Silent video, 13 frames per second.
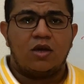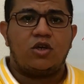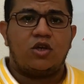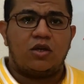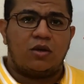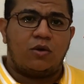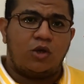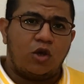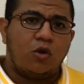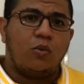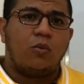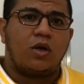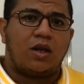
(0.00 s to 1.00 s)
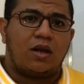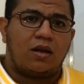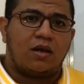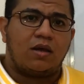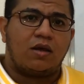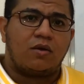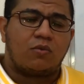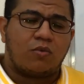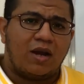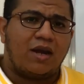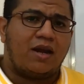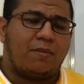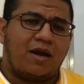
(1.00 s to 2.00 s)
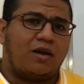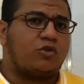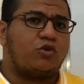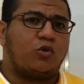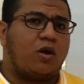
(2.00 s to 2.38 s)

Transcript: you will write about